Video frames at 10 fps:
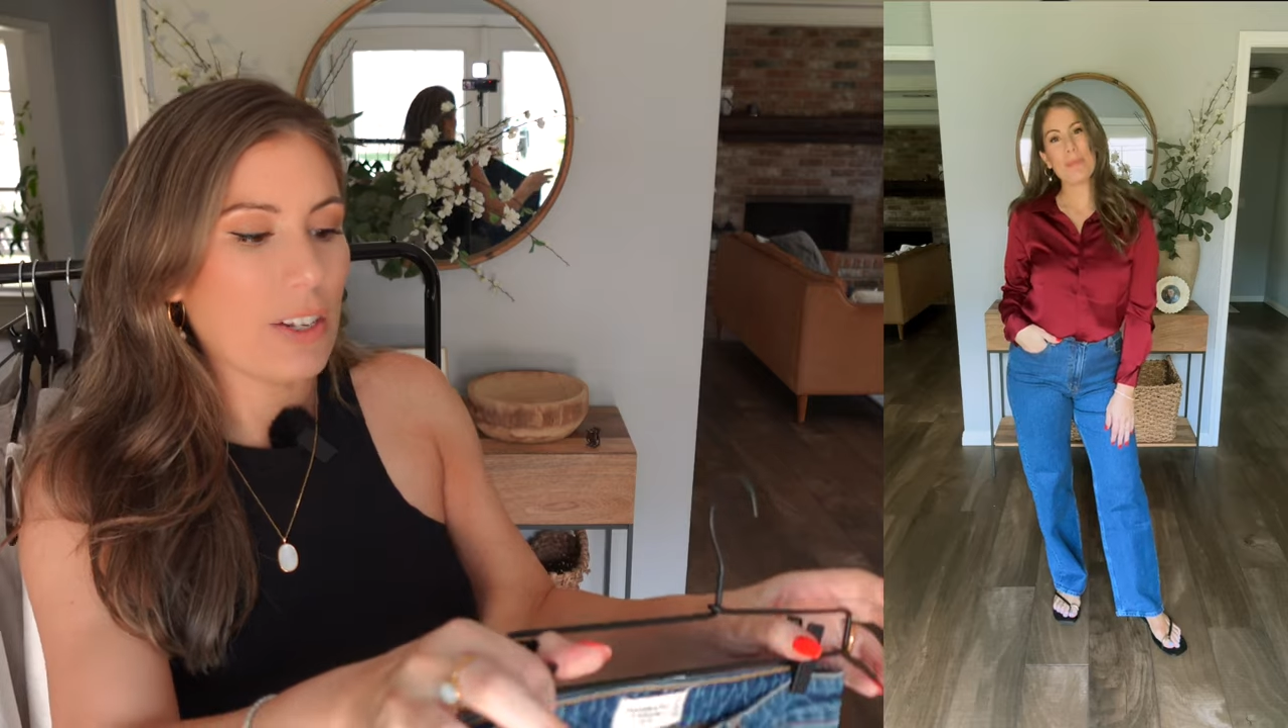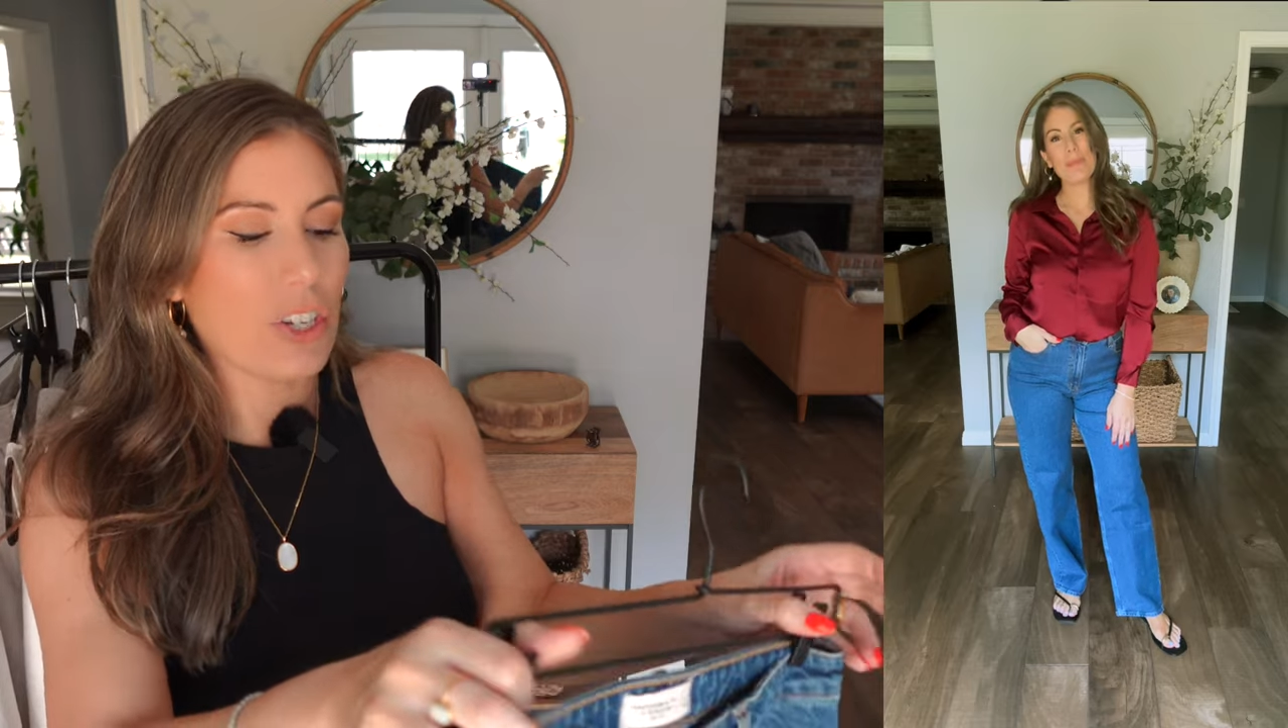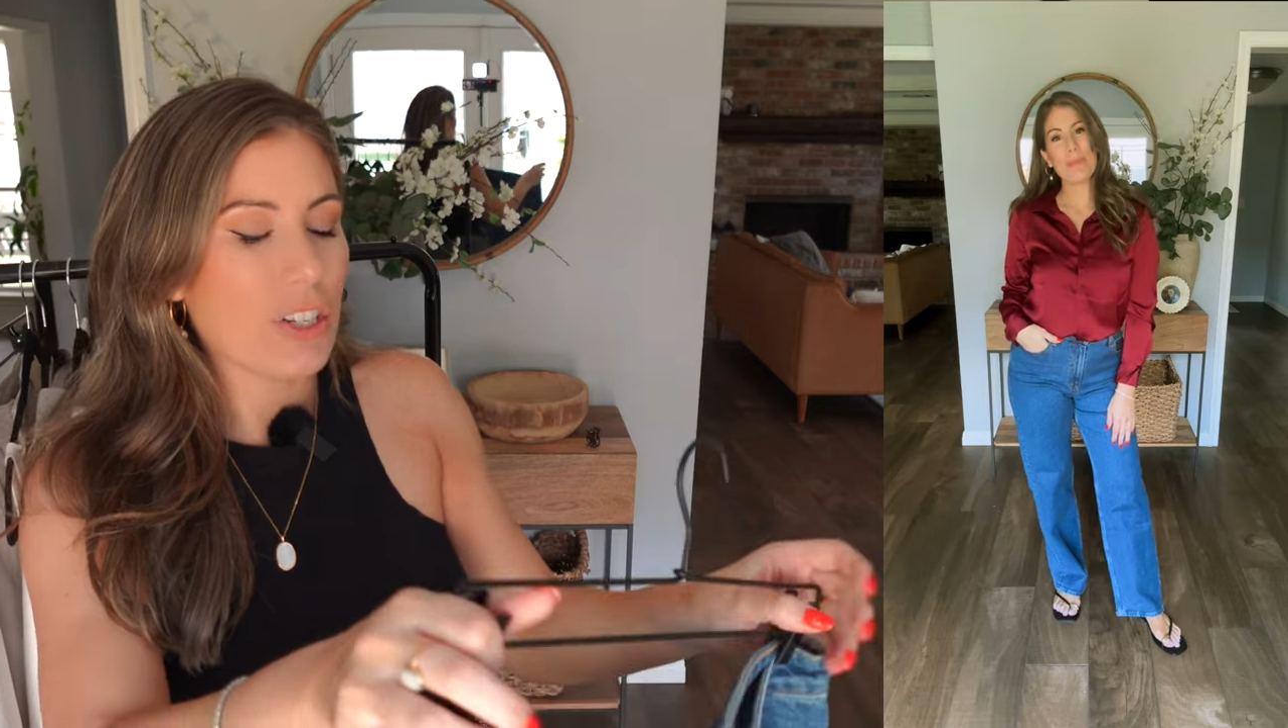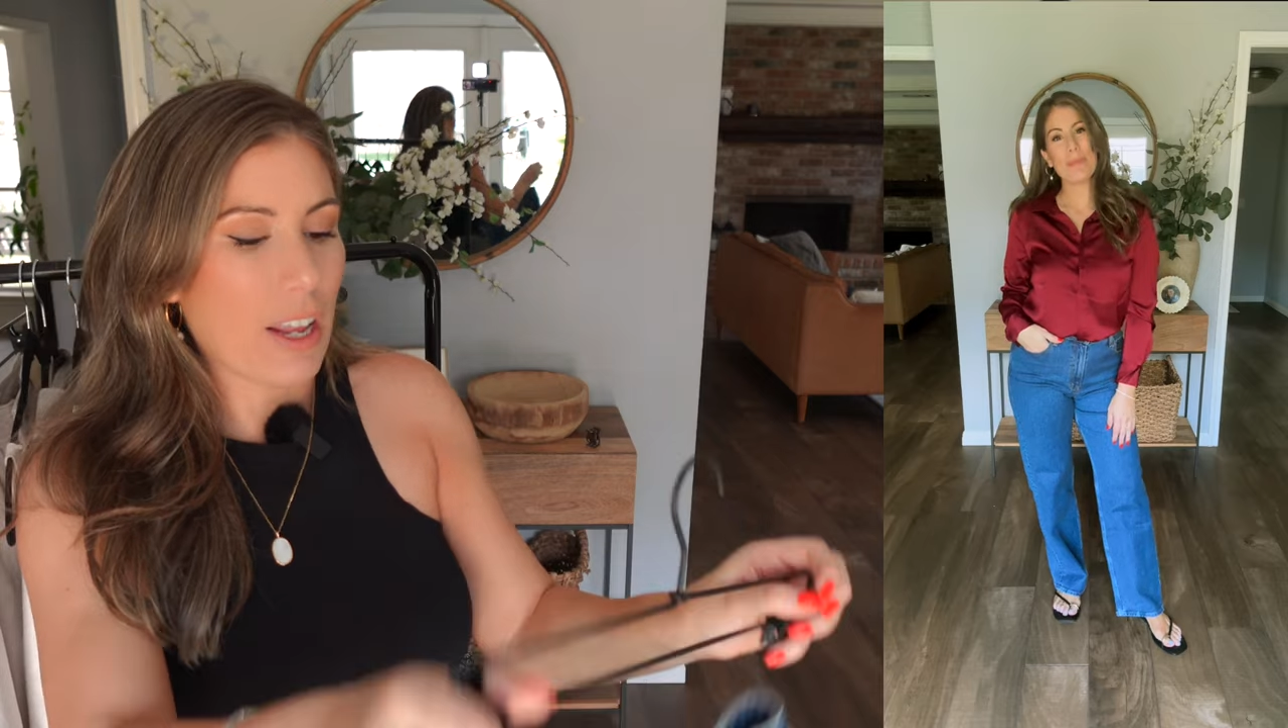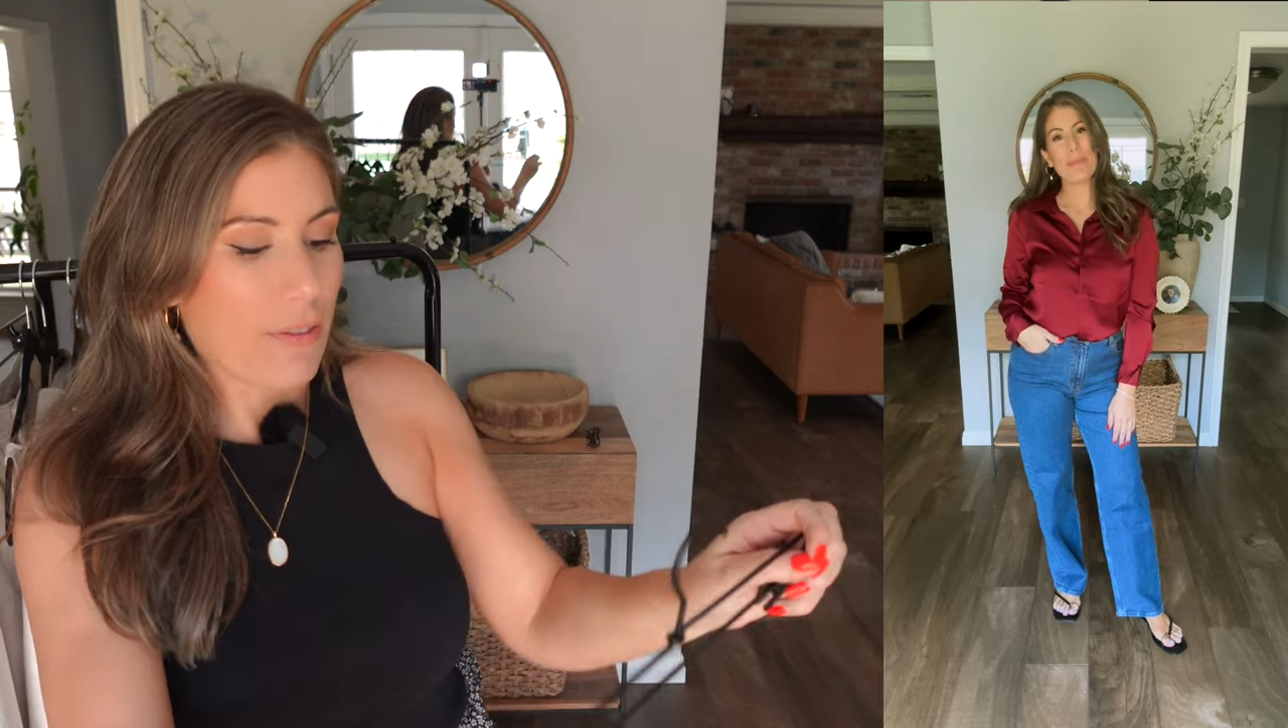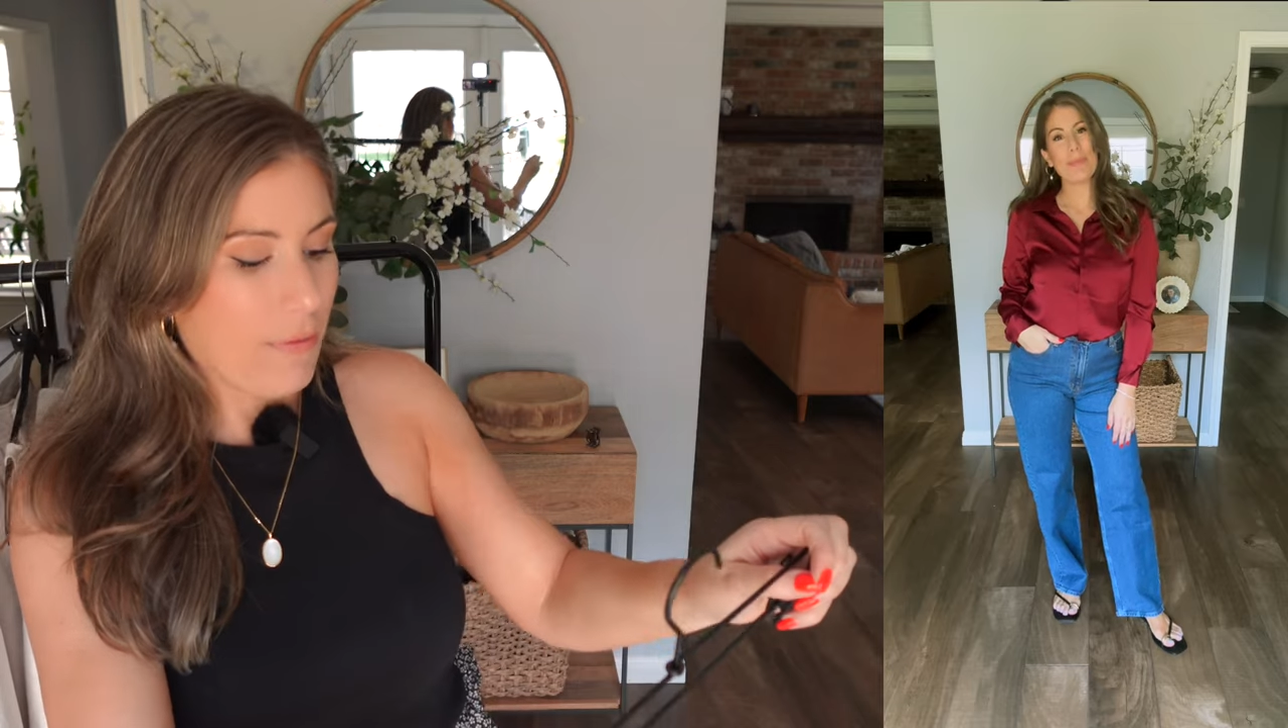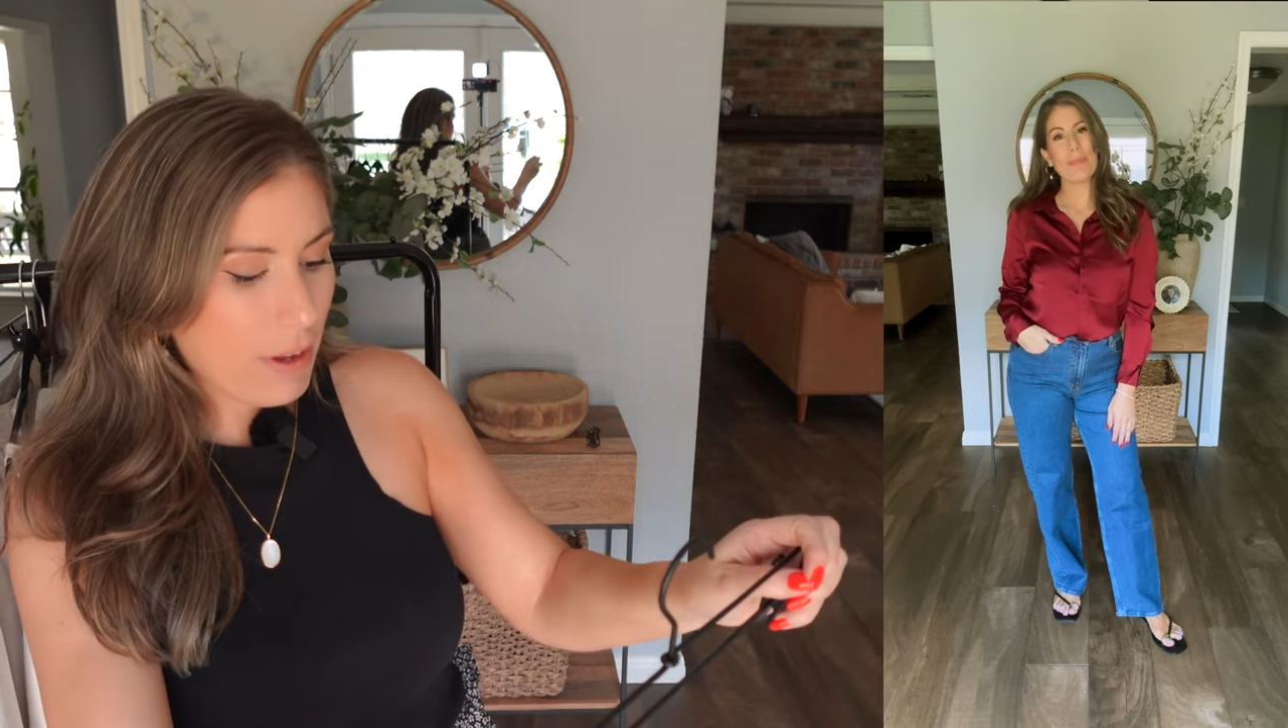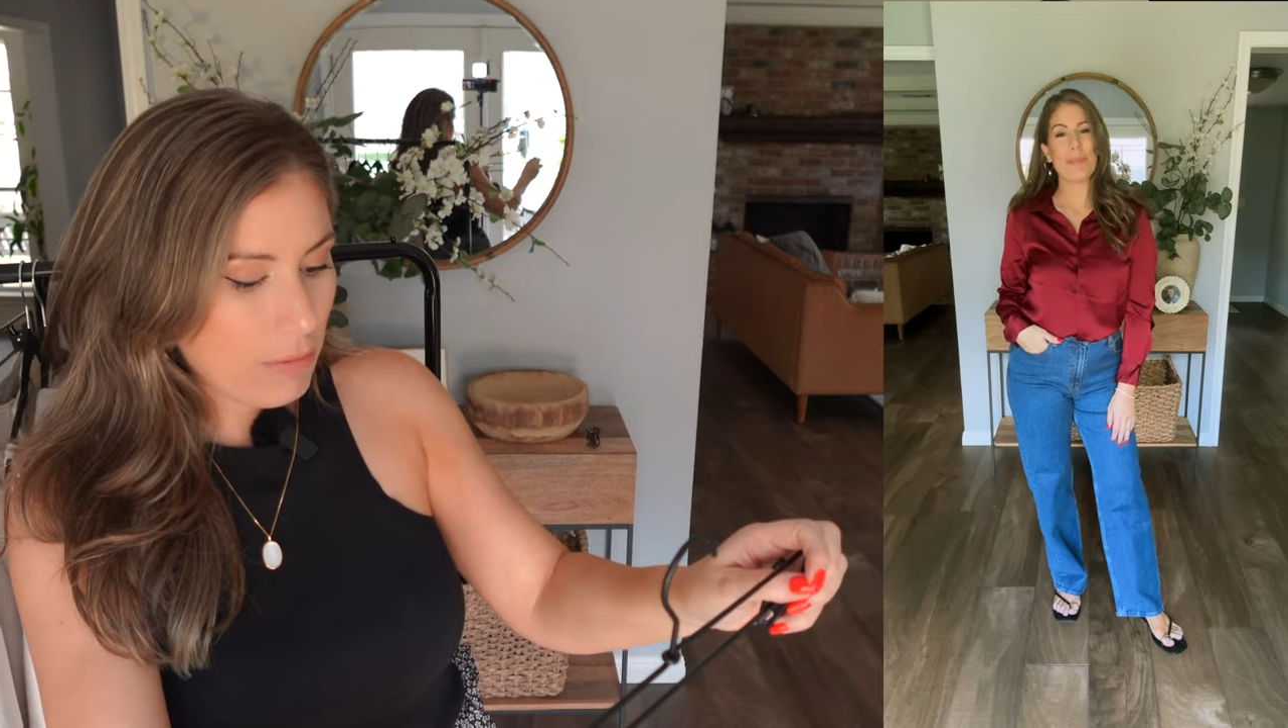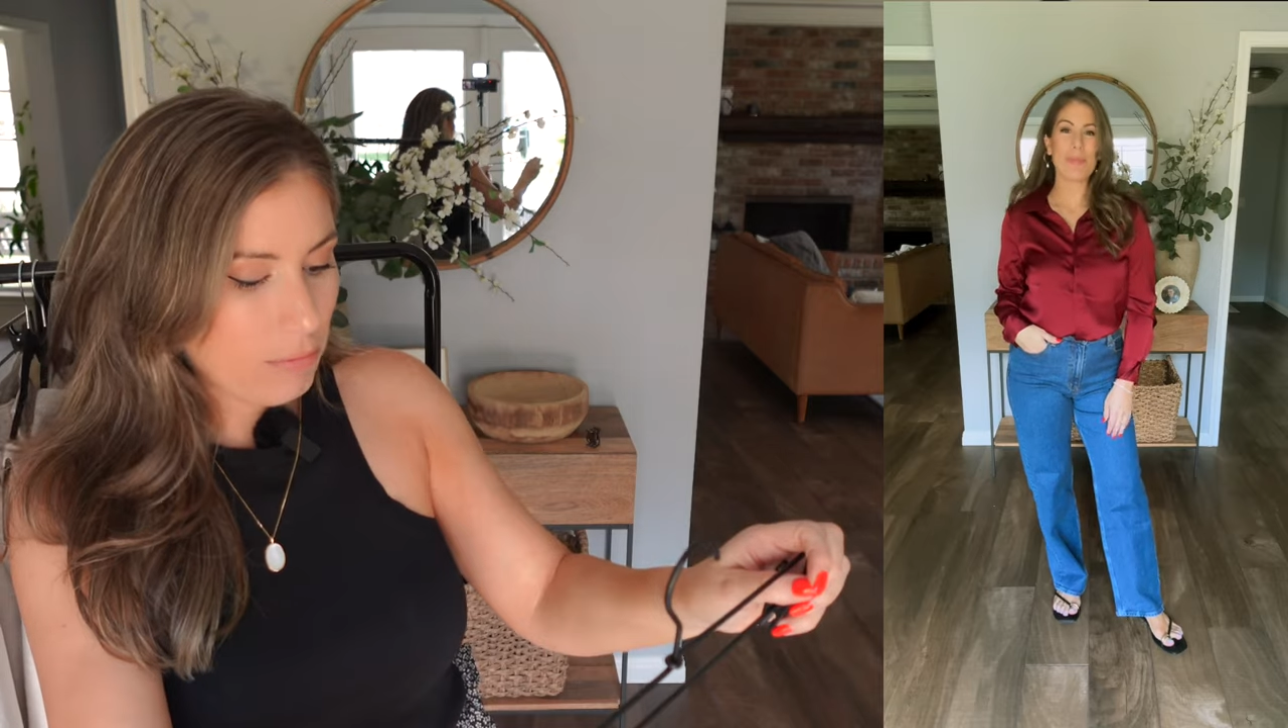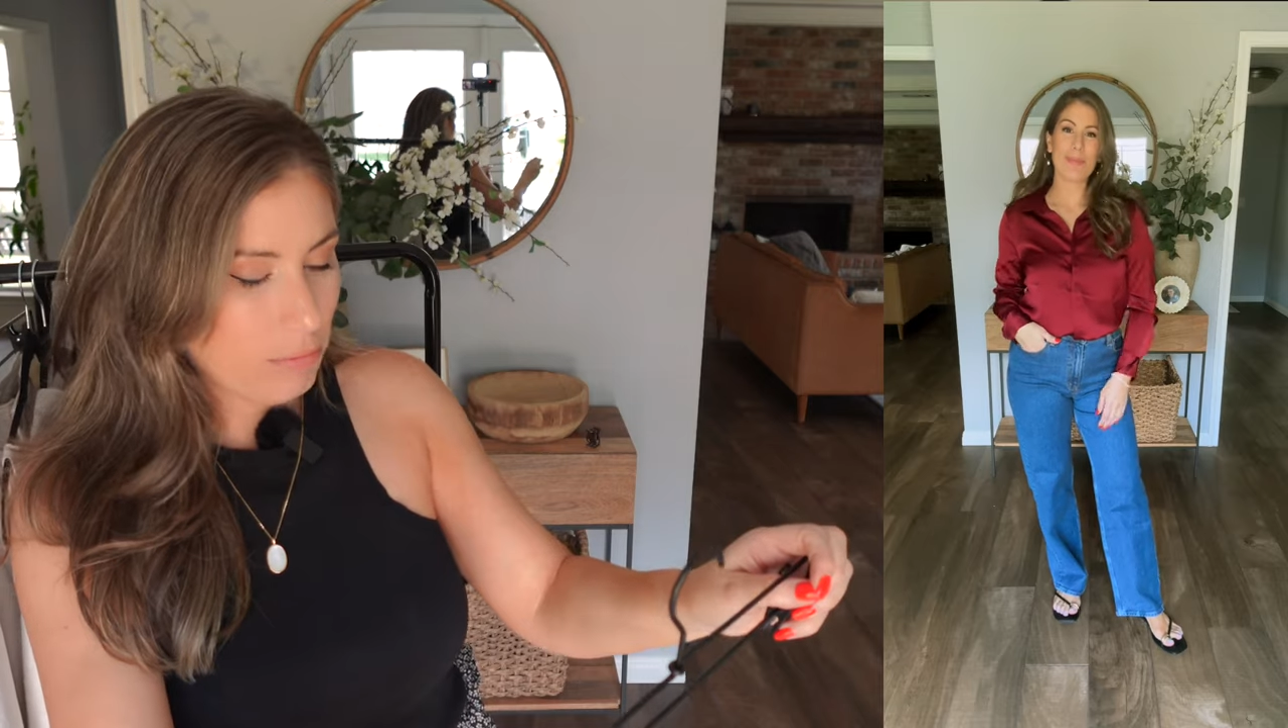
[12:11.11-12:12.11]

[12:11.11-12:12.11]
is just like fit.